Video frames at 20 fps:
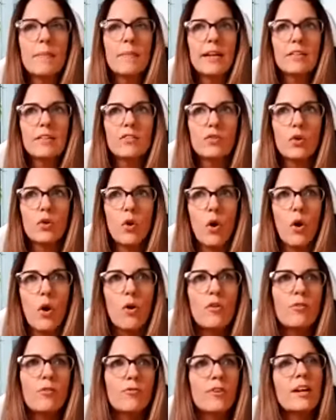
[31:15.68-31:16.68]

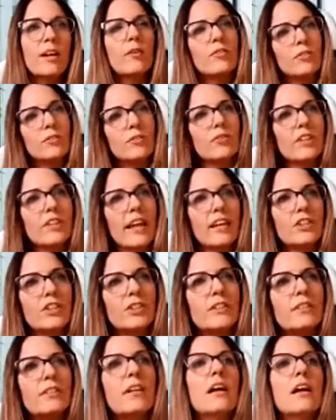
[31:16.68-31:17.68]
call, free
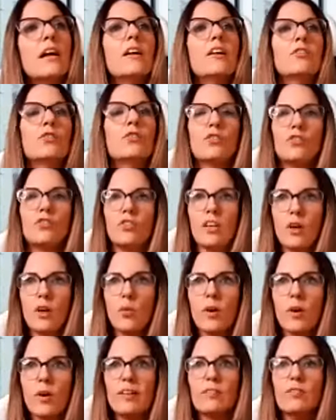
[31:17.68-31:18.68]
consultation to see
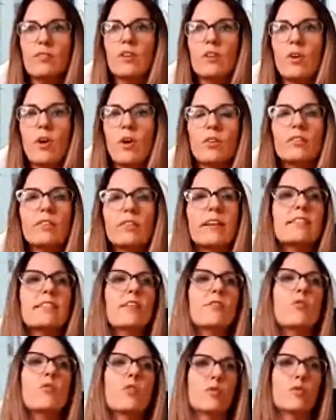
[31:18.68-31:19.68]
where is your context, if
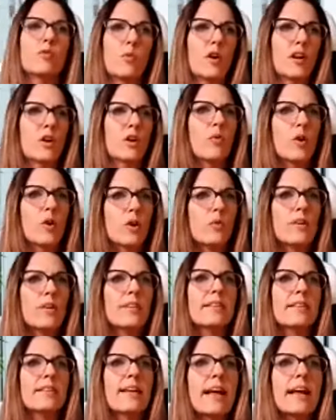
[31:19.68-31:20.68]
you want to work with the
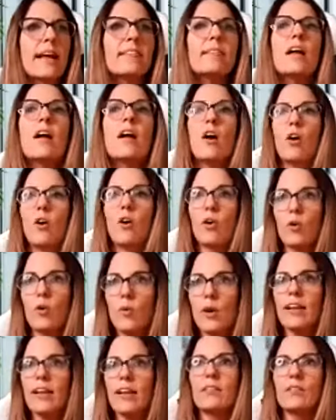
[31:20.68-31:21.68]
test, or
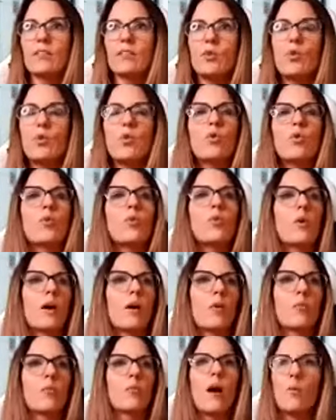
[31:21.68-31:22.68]
we can do
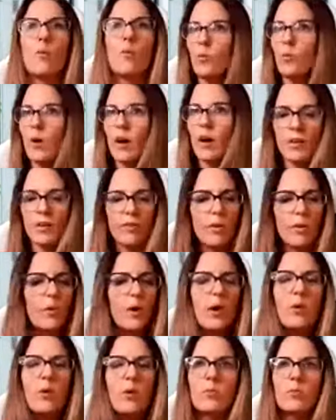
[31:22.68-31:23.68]
whatever
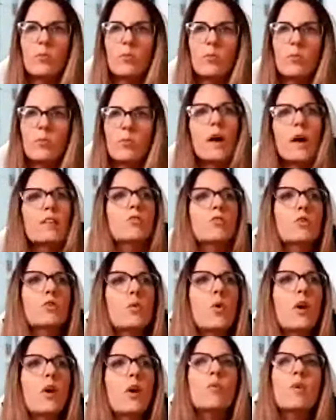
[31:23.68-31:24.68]
you want to
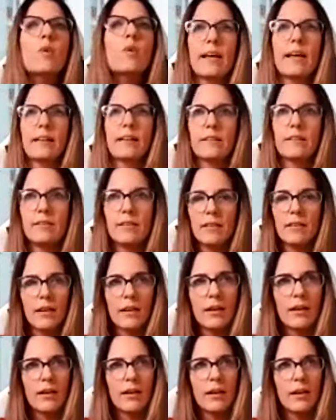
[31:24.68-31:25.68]
work, we can
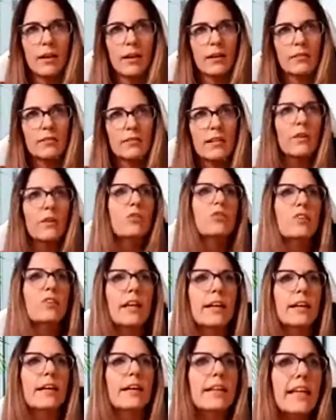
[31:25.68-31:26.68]
negotiate
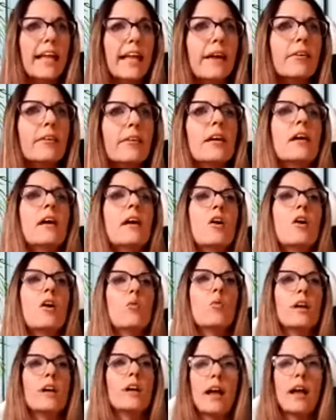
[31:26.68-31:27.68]
it there.
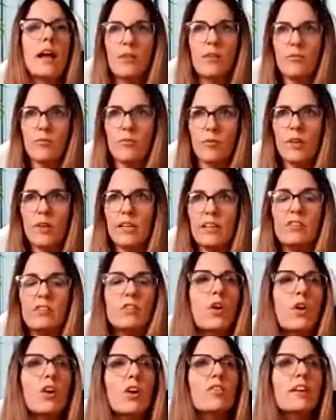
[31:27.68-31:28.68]
We
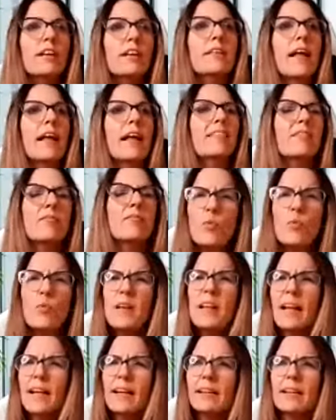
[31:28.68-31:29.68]
discuss it. That will be
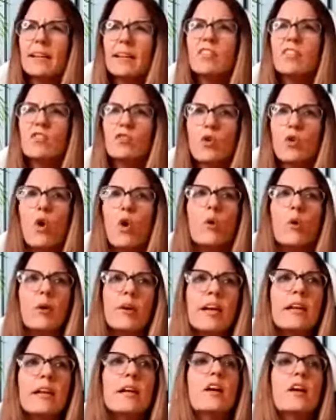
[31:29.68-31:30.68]
like a
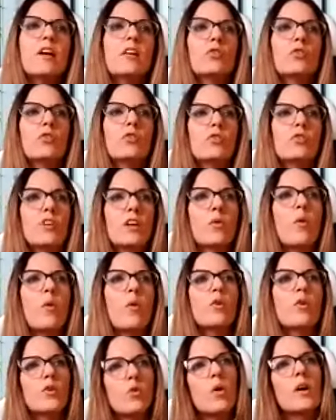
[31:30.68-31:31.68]
discovery to see
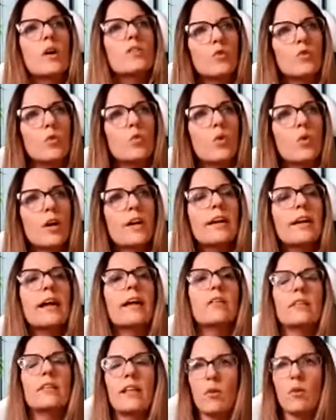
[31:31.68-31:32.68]
what you want to work,
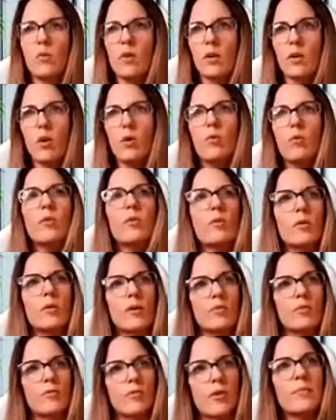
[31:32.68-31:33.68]
and then we go
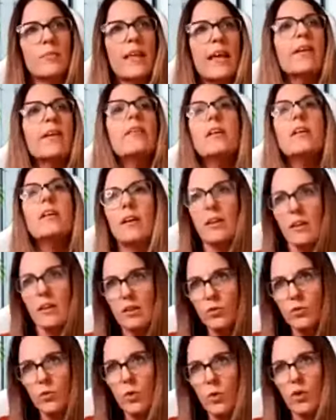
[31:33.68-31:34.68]
from there
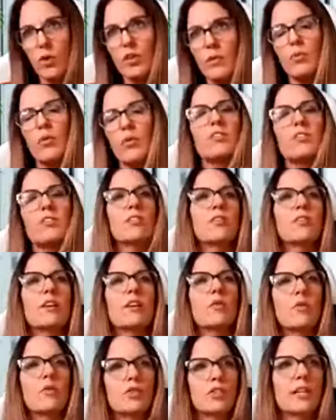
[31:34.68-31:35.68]
to all the process of the
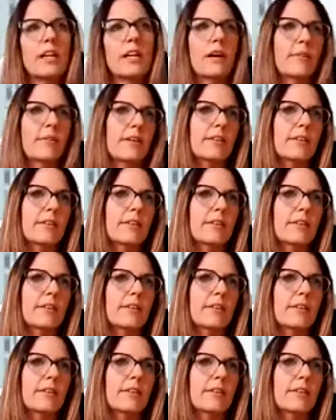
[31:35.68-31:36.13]
coaching area.